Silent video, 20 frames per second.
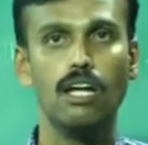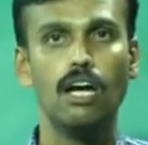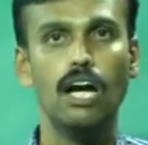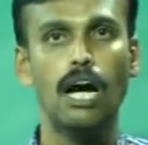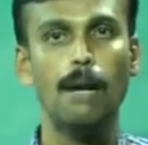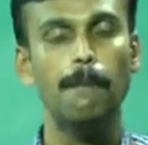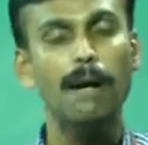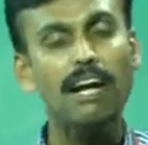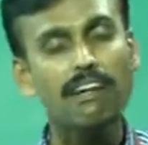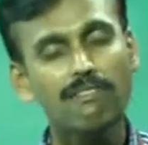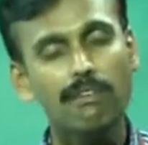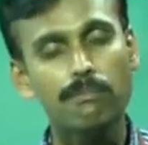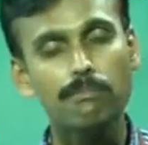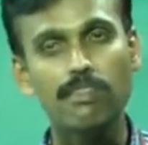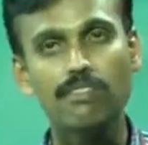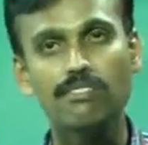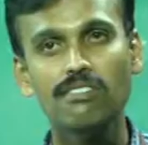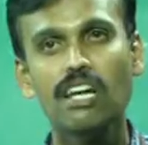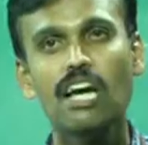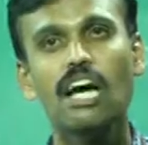Apart from
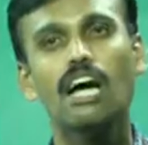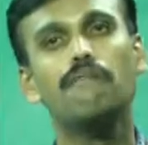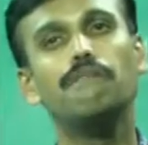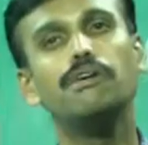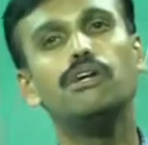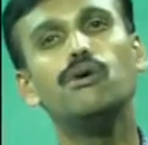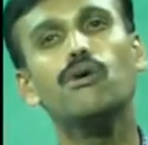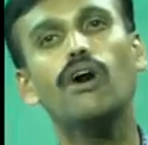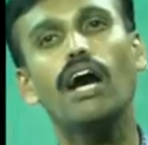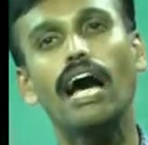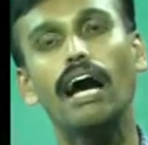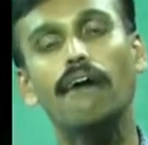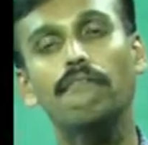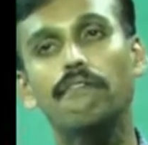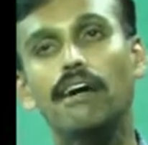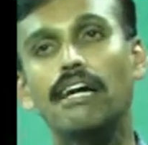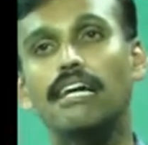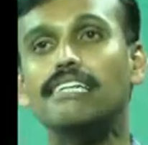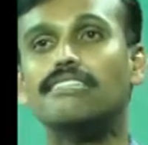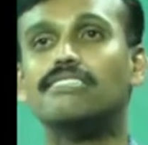this, we do
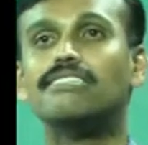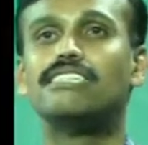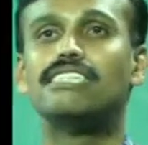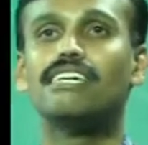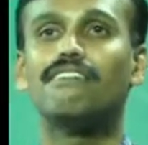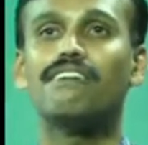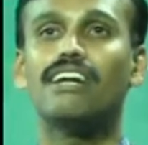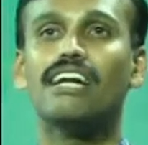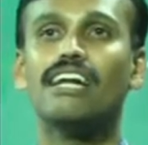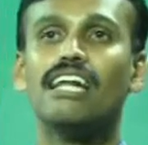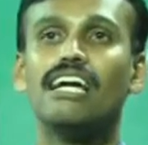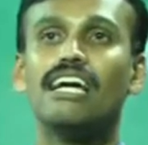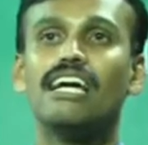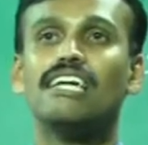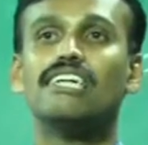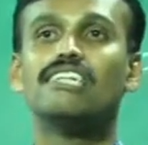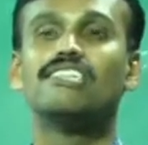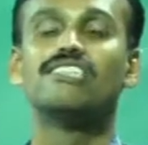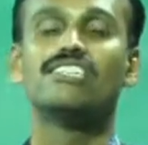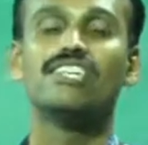have several
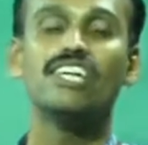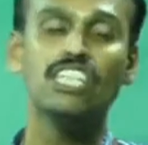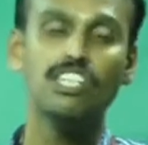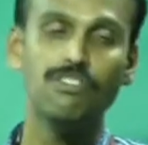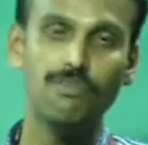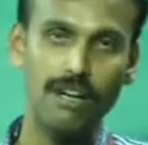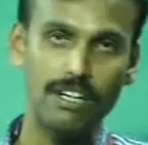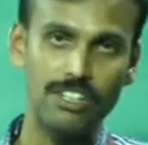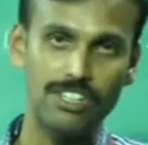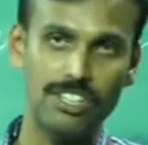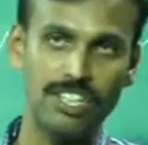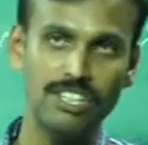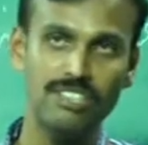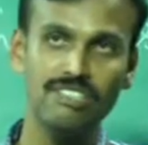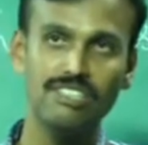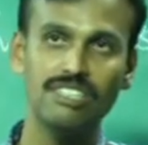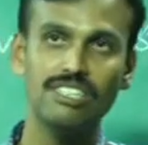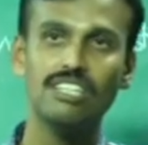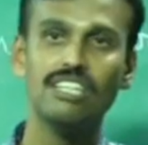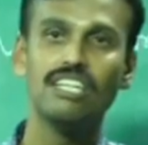search
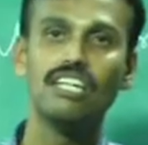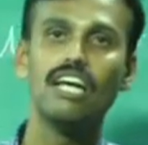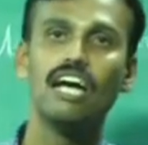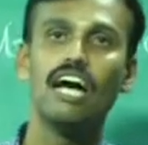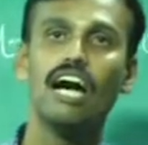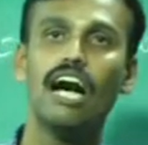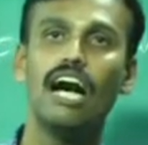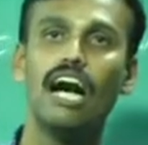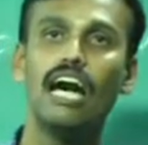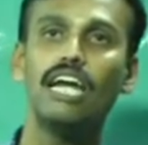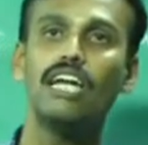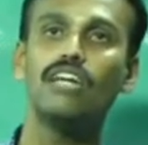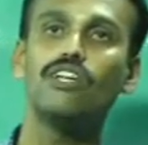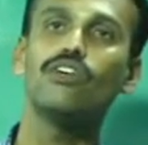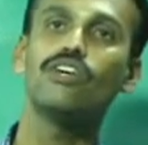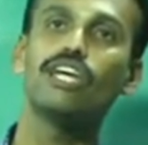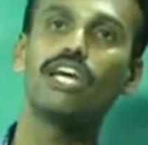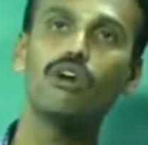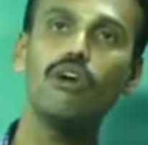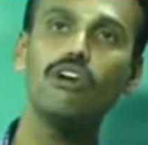functions, and
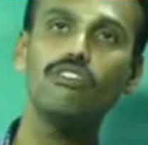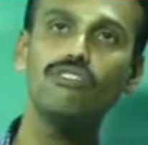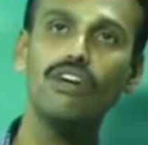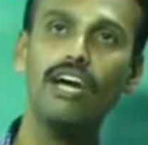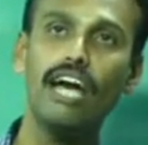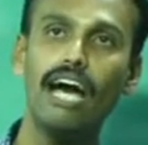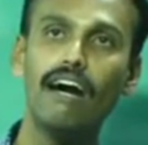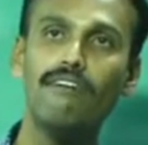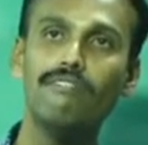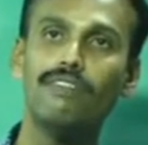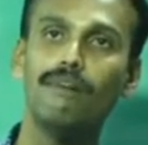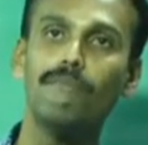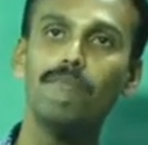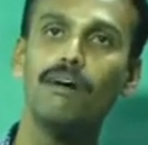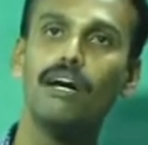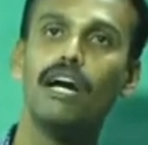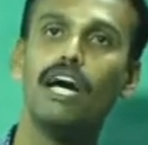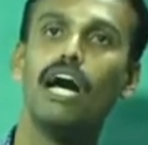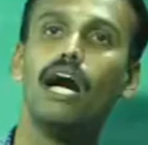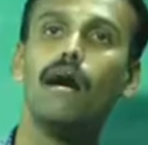you can also have some
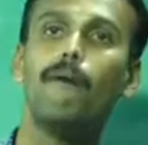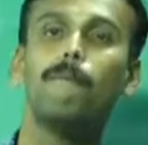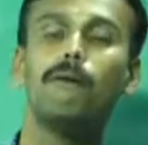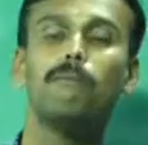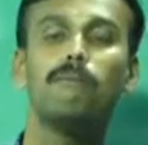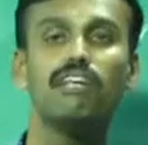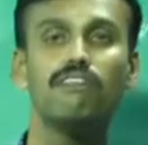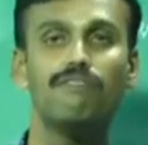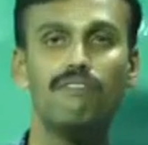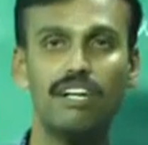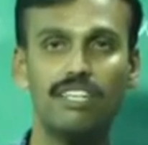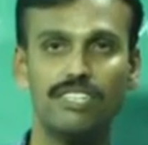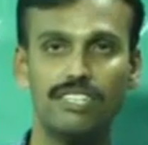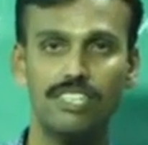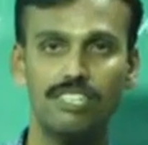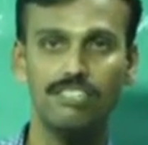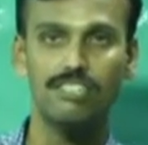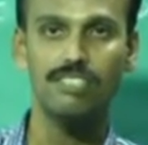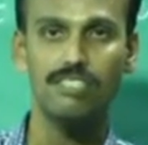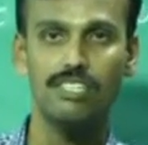memory
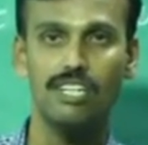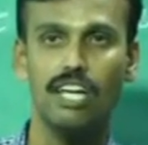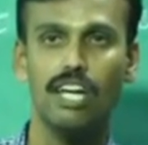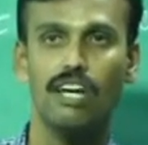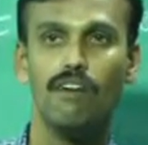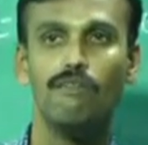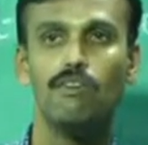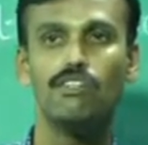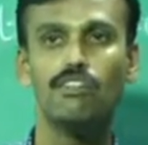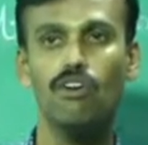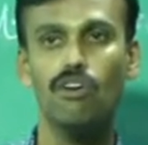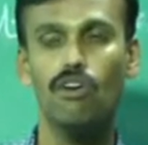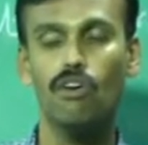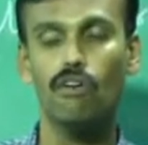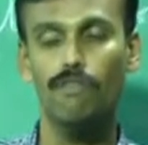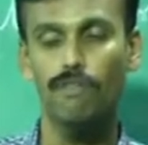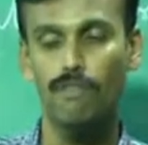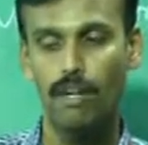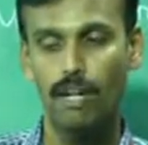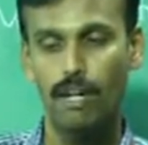functions which are
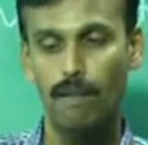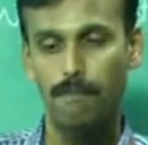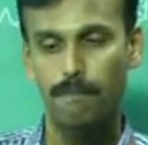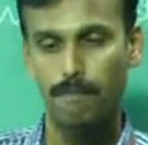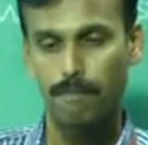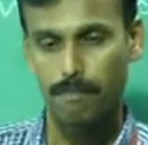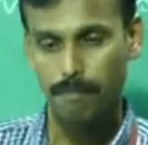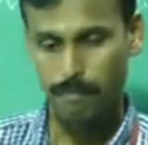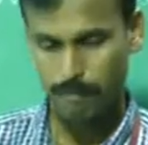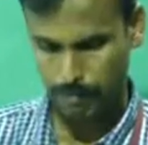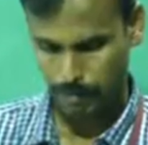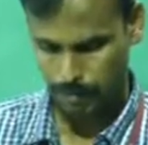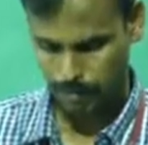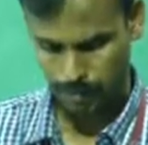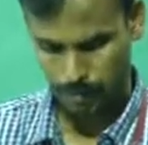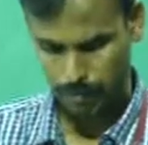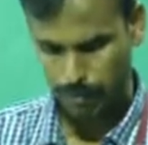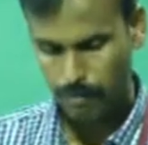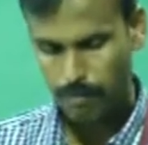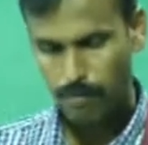of
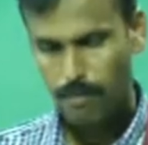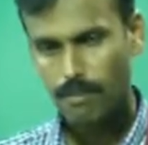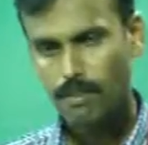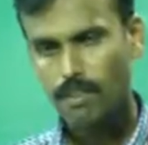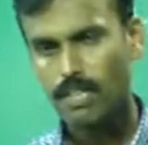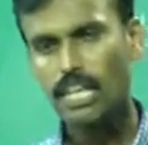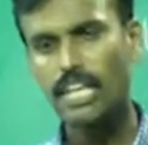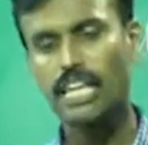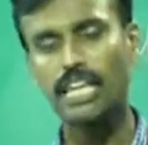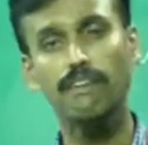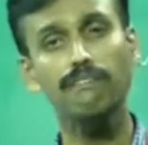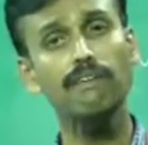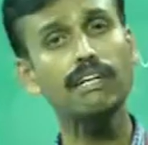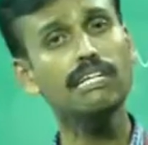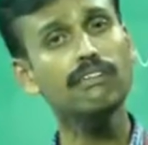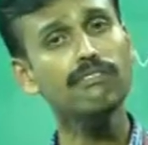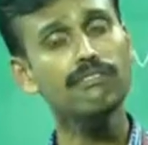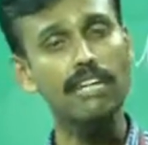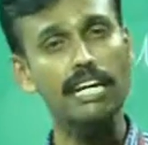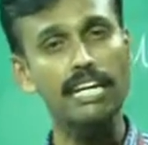
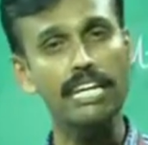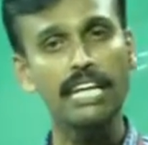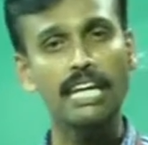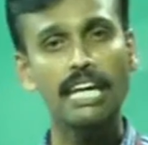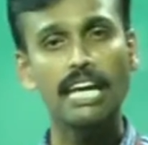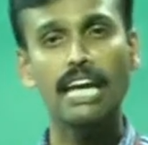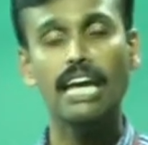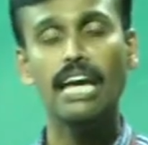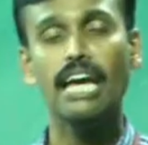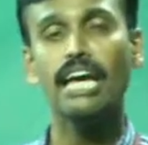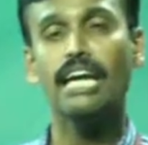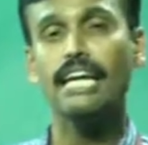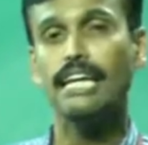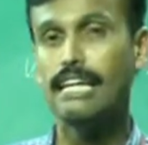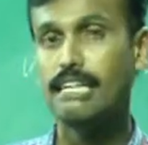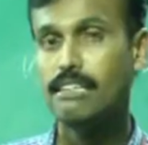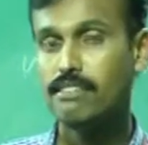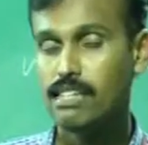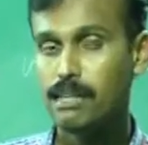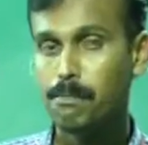effective study
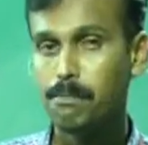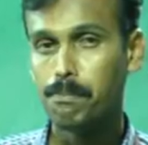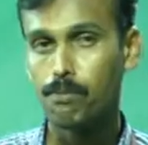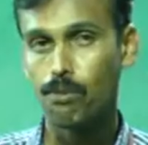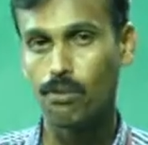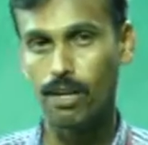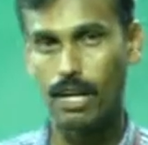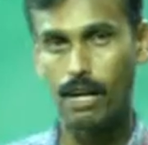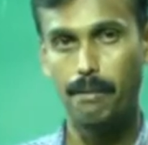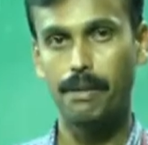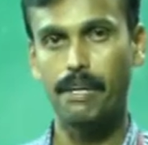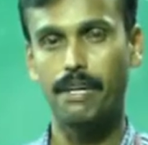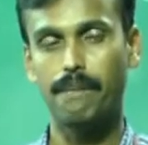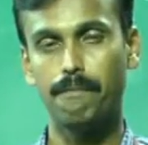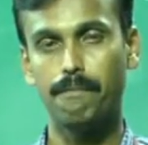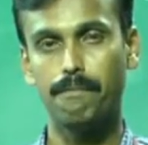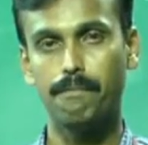in C programming.